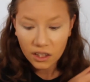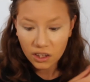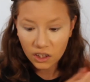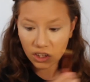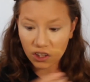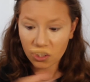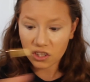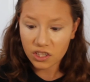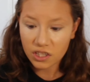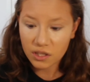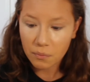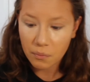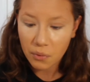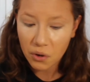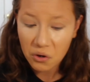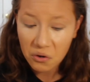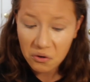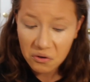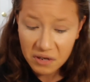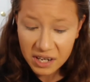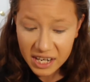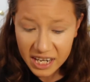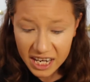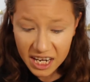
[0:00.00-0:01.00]
Looks
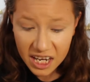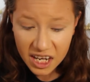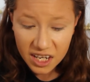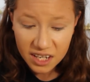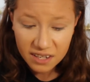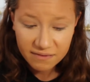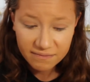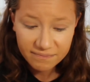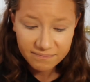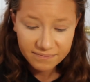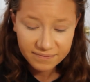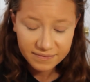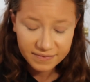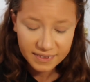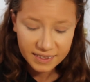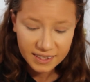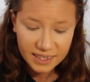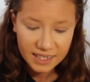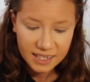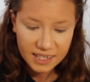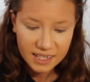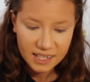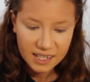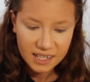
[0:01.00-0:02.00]
pretty good.
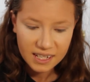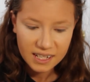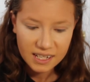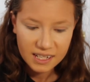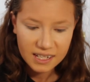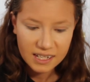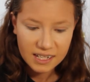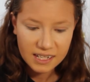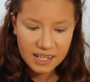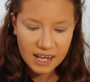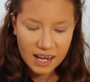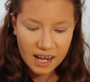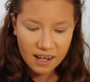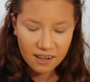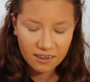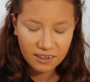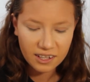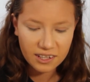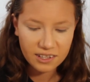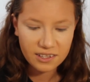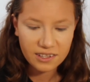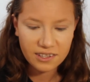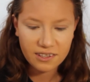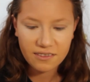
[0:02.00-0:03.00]
Now
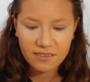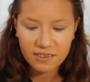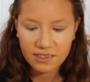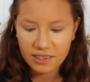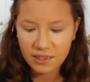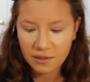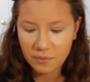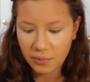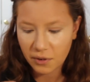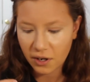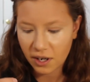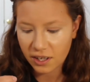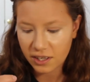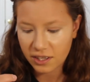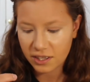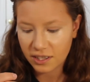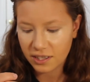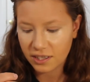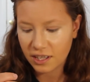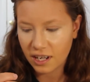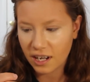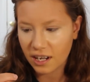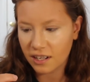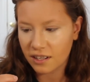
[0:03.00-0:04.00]
let's use the
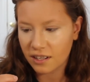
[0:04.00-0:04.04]
brush